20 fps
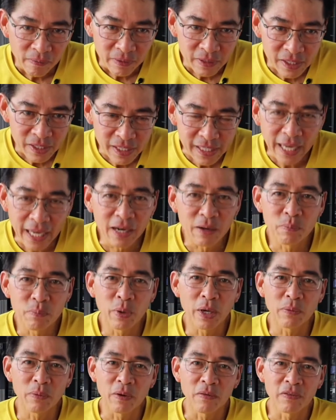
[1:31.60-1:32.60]

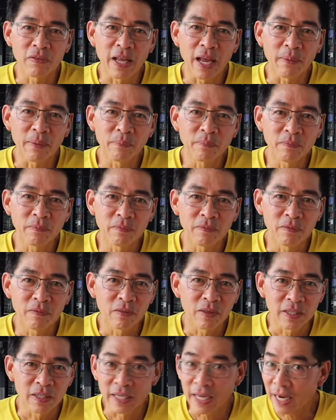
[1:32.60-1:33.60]
celebrate with them
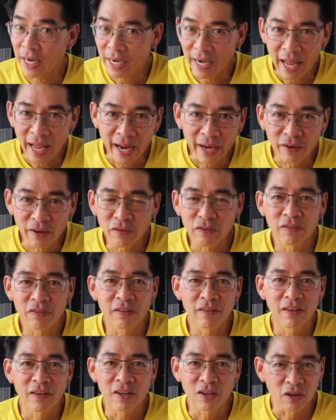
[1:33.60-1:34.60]
their life,
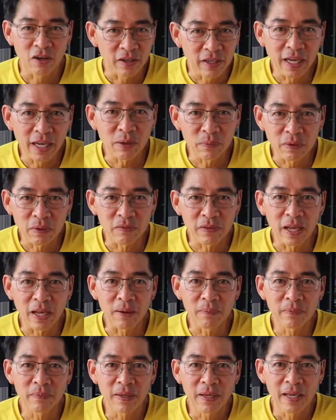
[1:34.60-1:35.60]
connect with
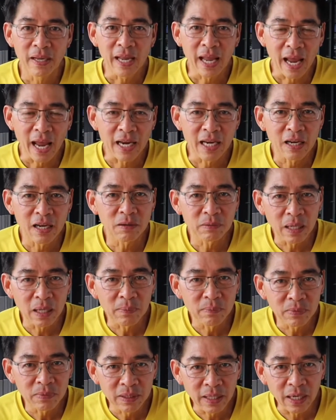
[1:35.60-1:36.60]
them, and help
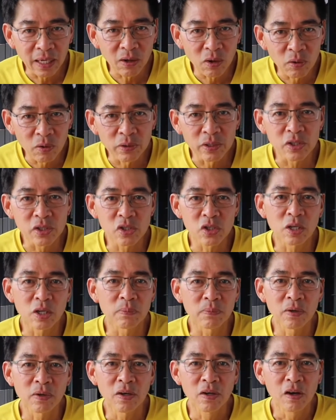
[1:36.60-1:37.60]
them take ownership
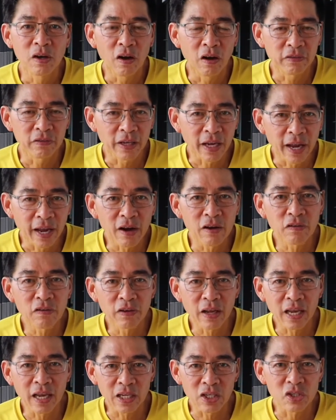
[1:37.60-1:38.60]
of the
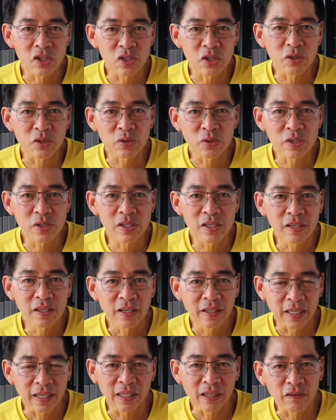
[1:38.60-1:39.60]
healthcare issues
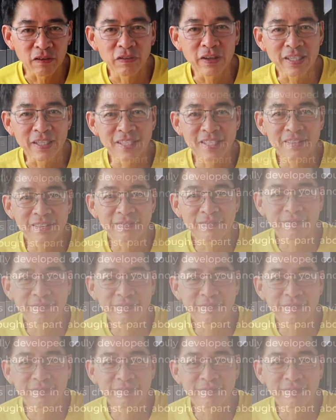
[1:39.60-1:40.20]
that they face.